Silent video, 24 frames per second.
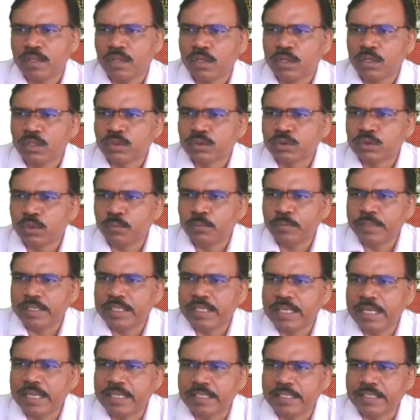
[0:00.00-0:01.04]
So we
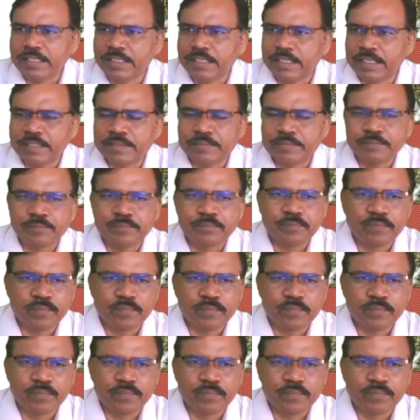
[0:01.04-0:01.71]
get here,